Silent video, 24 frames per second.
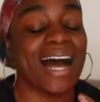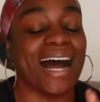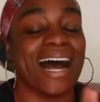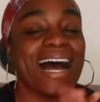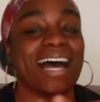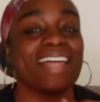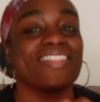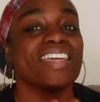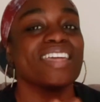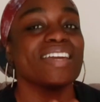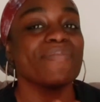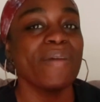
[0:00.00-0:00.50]

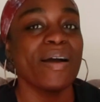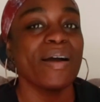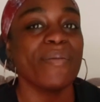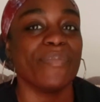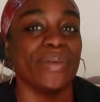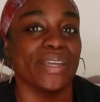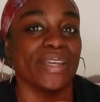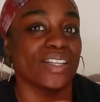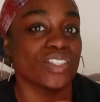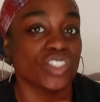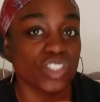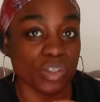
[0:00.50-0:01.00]
I think my
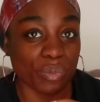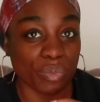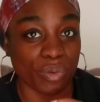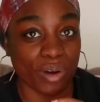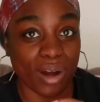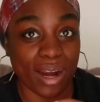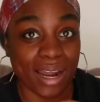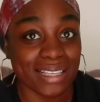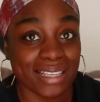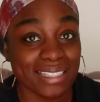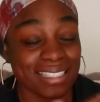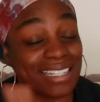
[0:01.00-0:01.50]
biggest
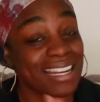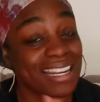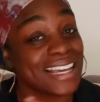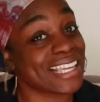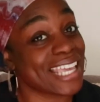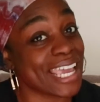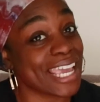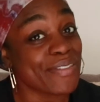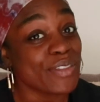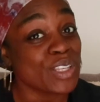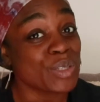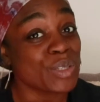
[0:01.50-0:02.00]
surprise, and I
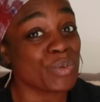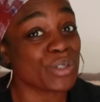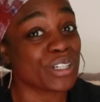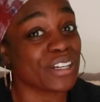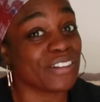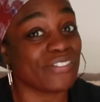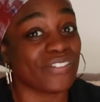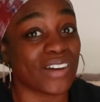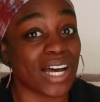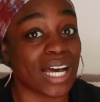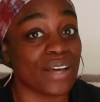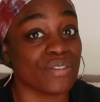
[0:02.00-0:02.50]
gave this book a
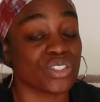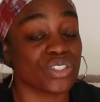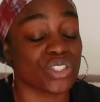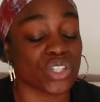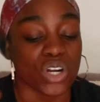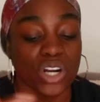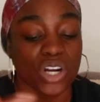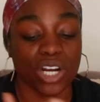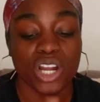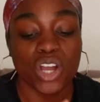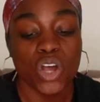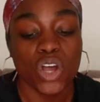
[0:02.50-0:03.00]

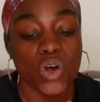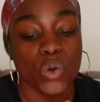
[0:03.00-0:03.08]
5-star,